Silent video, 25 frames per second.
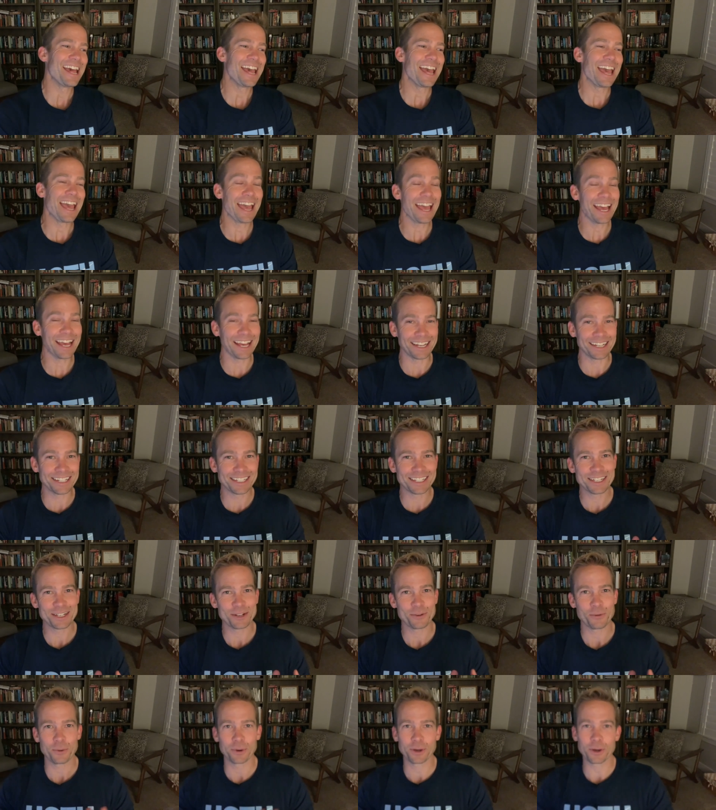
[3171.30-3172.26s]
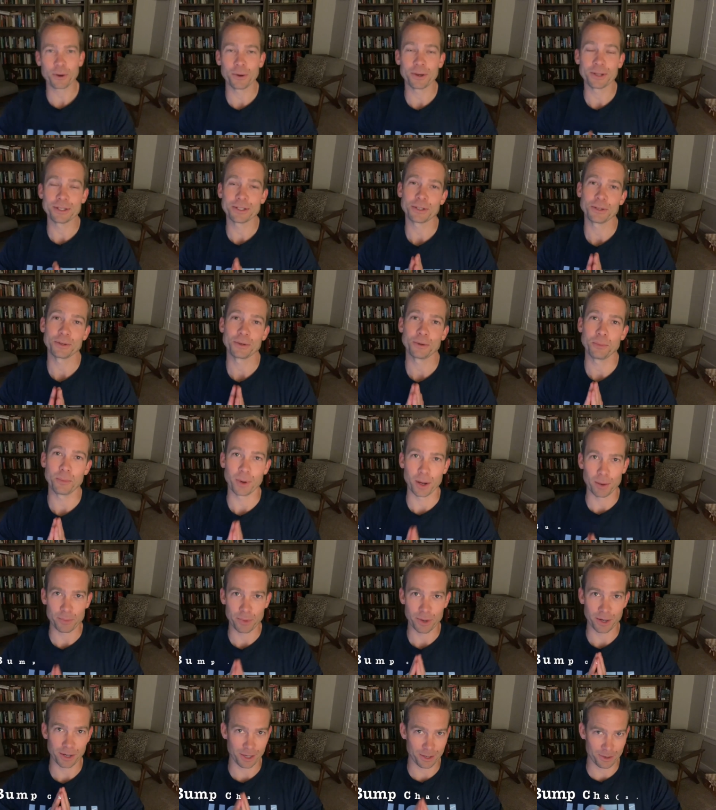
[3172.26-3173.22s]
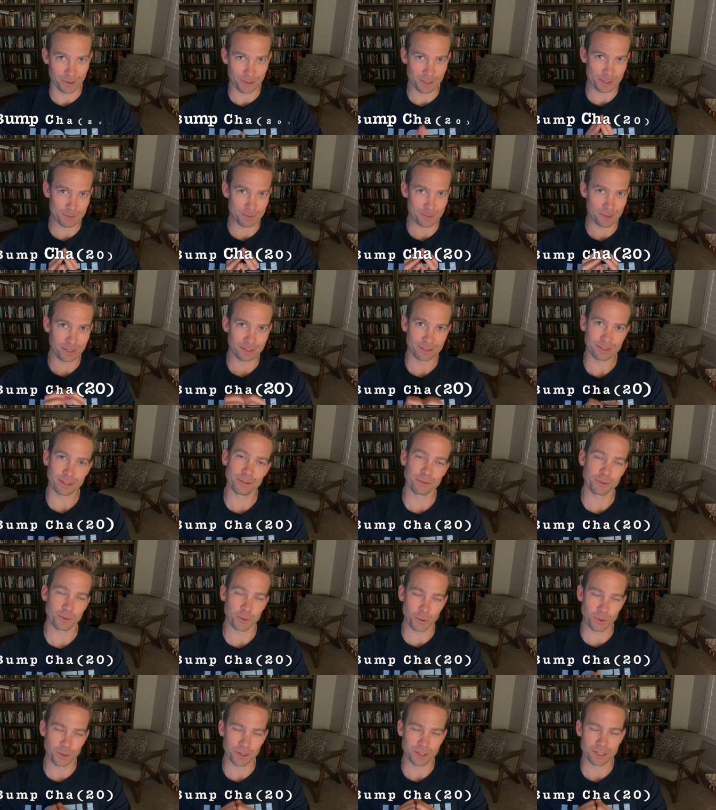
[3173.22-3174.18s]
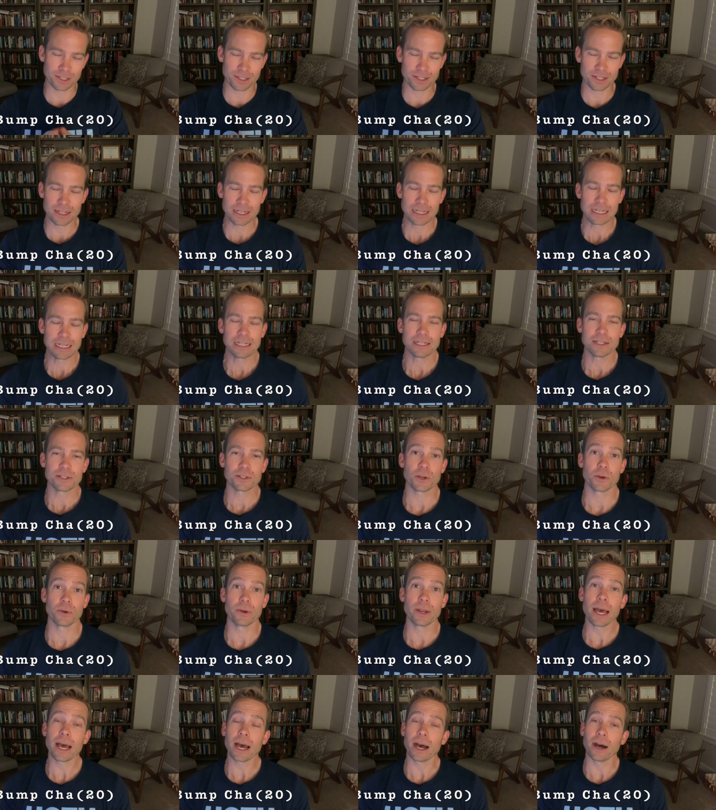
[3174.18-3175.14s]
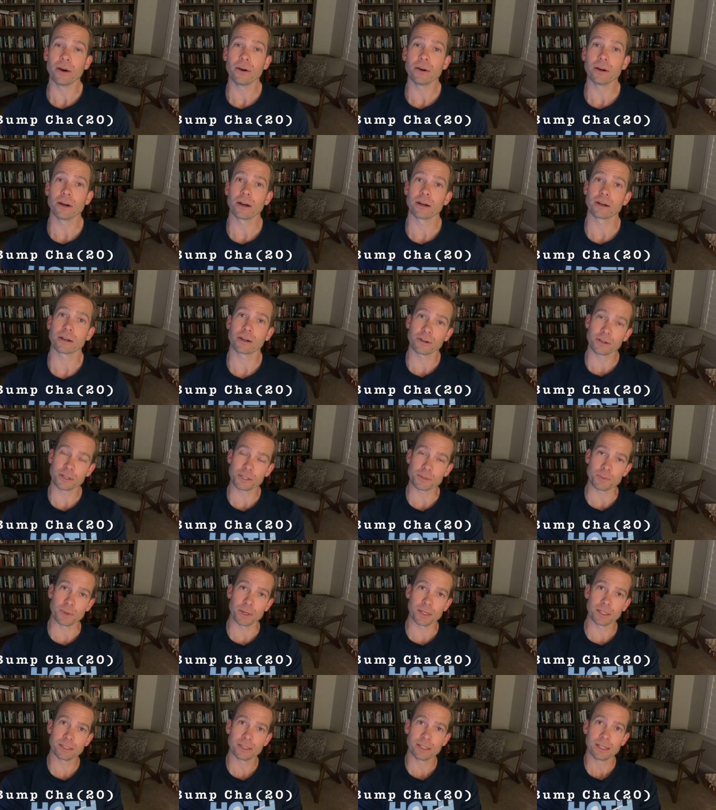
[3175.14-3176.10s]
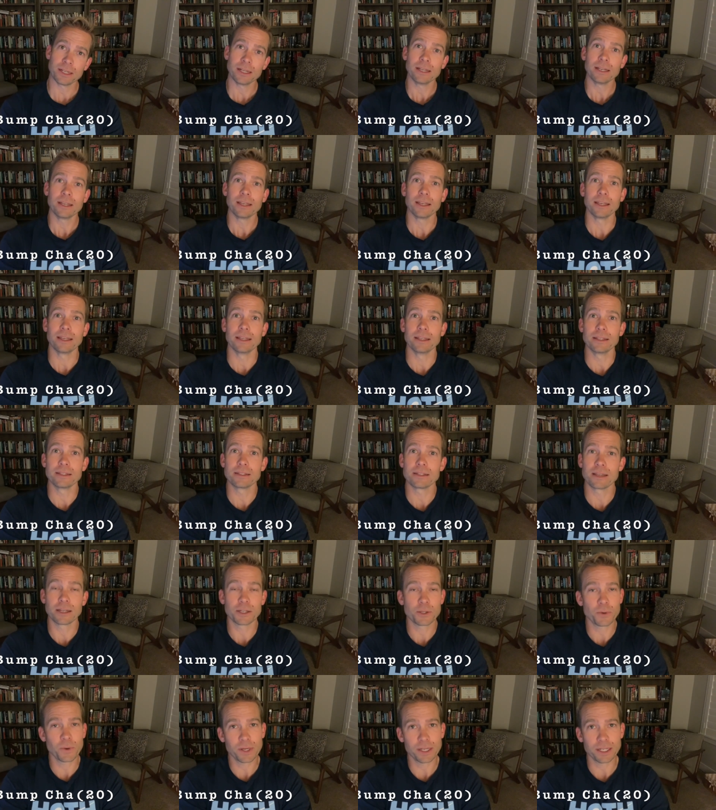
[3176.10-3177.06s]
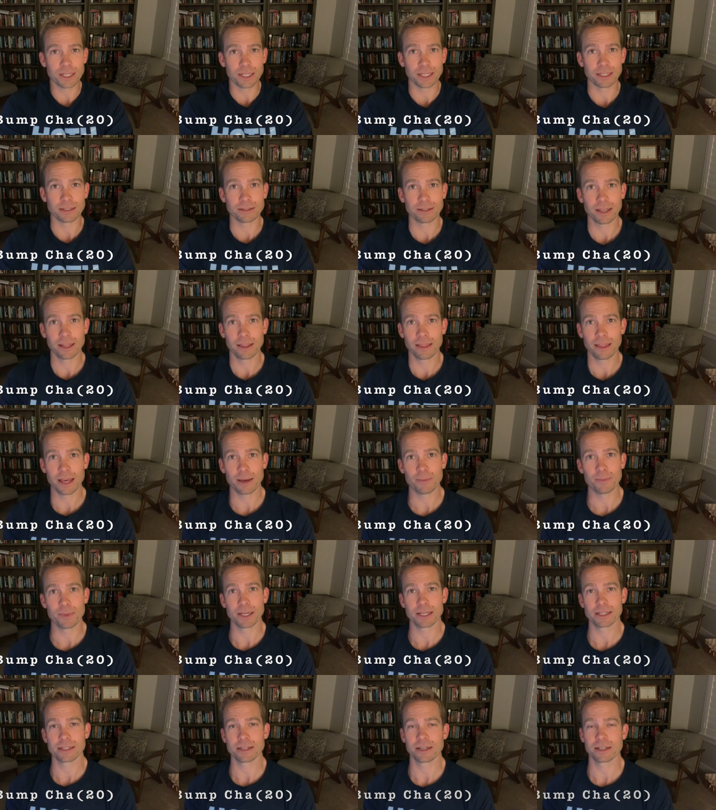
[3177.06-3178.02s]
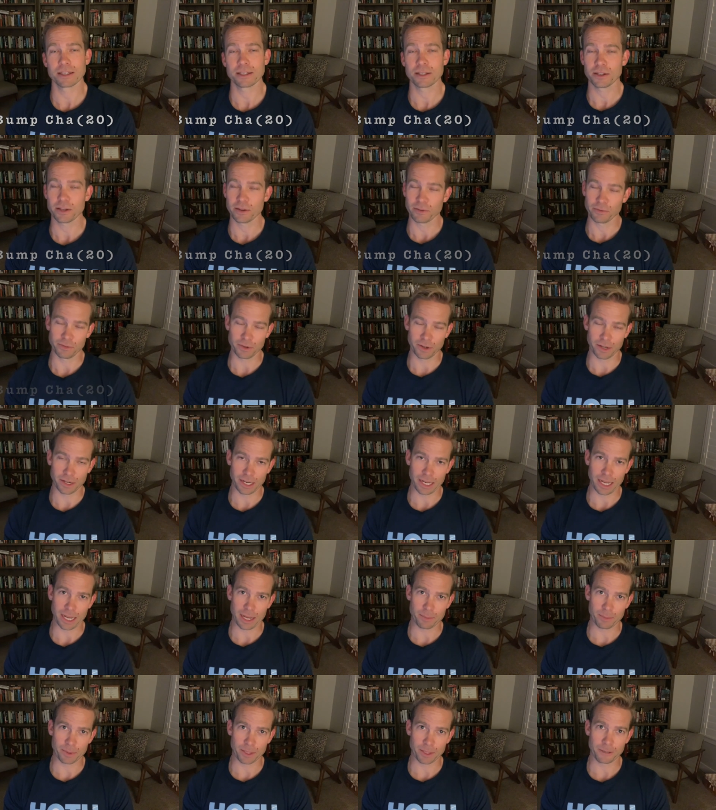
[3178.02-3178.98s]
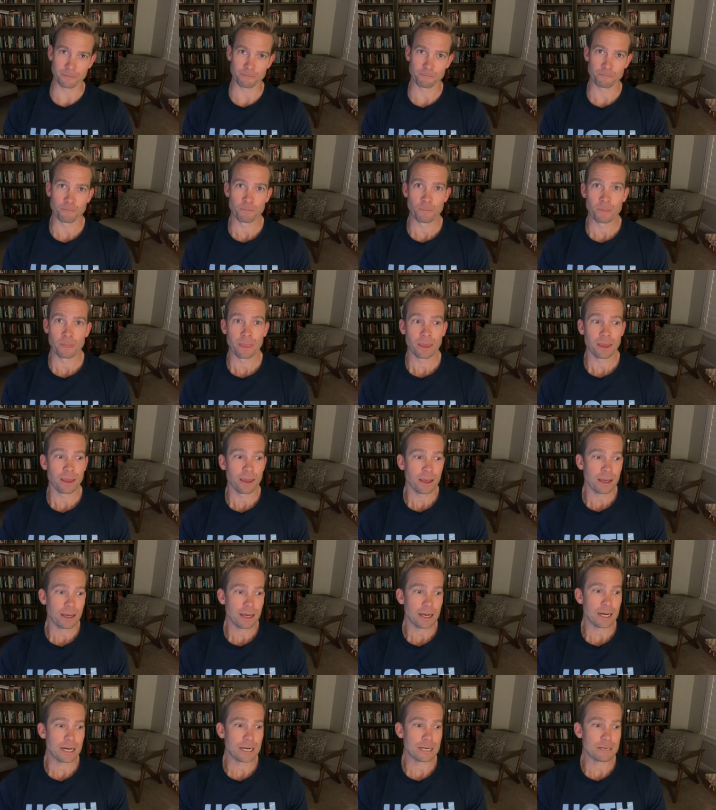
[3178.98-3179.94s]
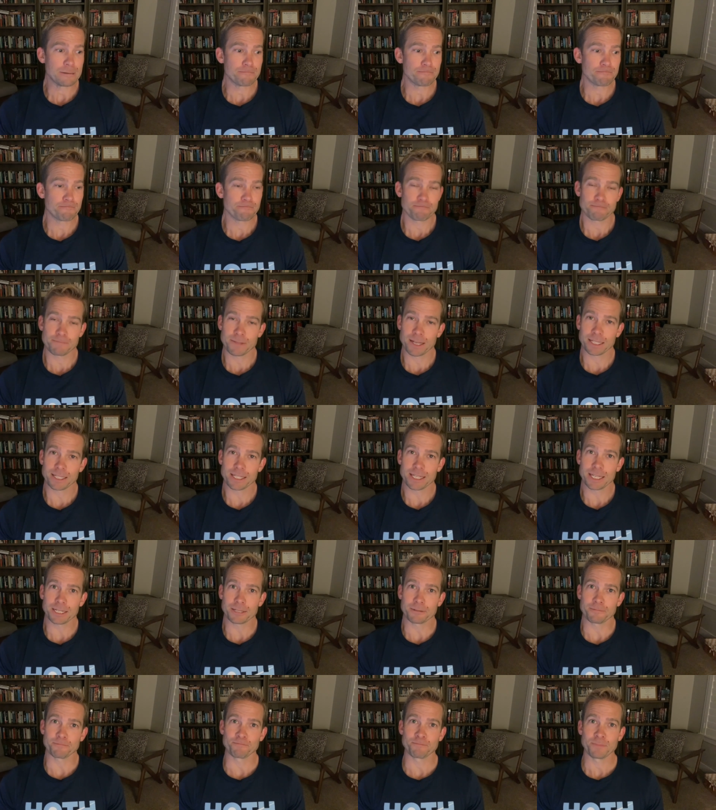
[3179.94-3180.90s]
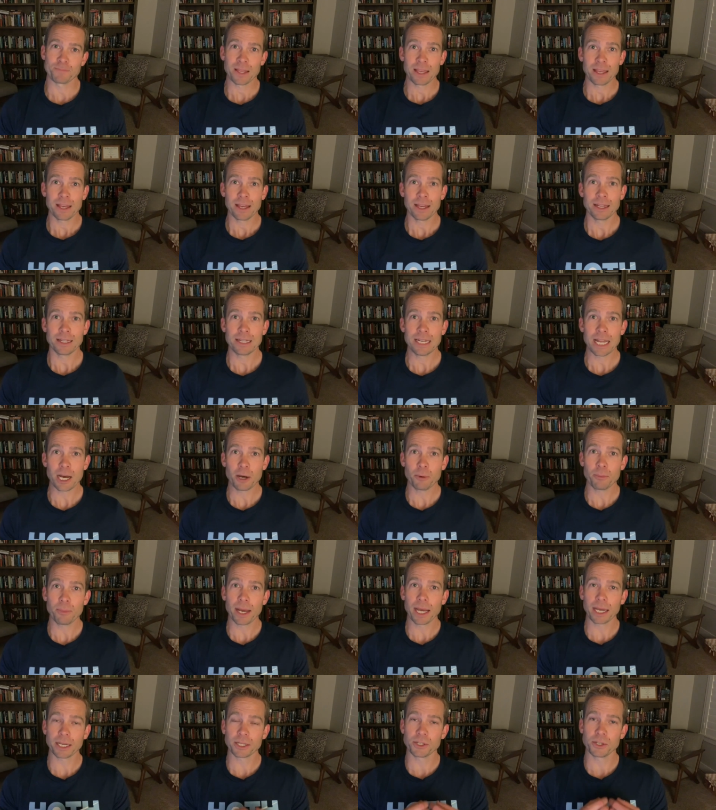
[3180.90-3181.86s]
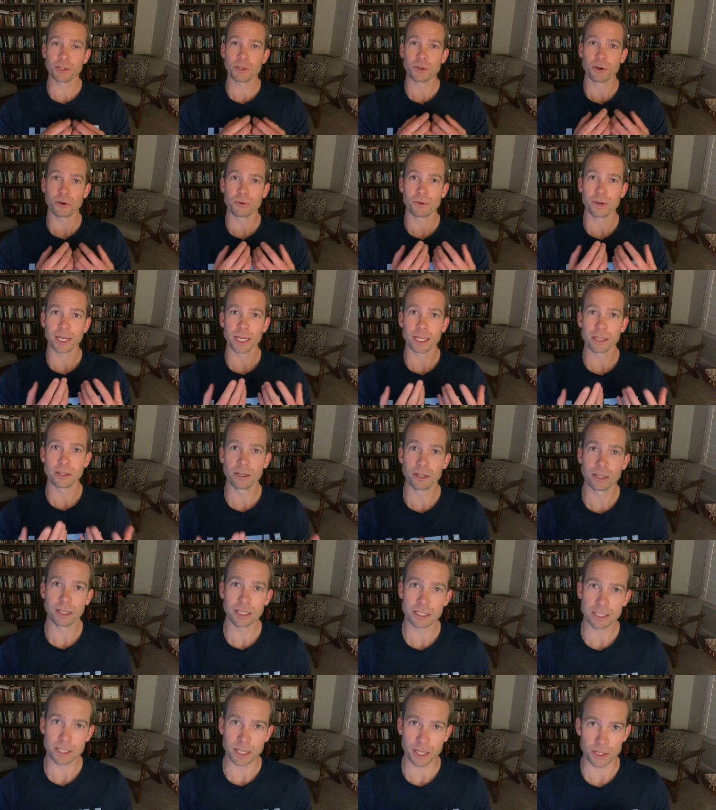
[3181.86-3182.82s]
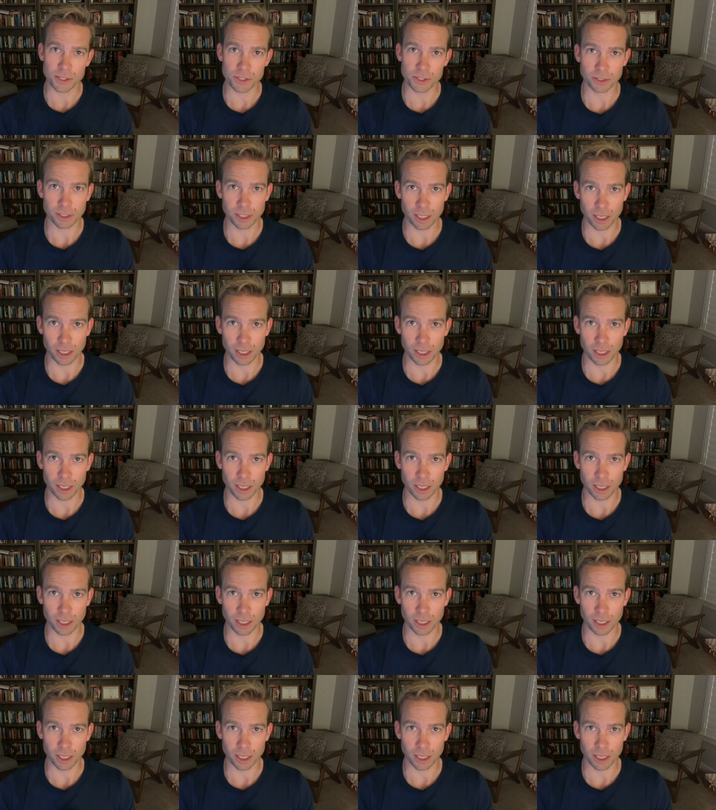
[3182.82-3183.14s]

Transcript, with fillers: And we're going to bump our Charisma, of course. So now our Charisma is a 20, and that makes us very happy. That's it. Now back to your regularly scheduled